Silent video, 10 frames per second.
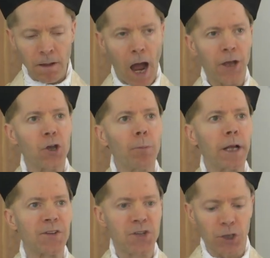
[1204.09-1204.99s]
a human
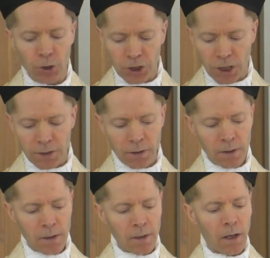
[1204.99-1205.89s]
institution,
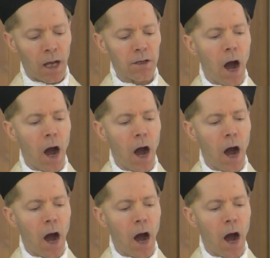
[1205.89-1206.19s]
and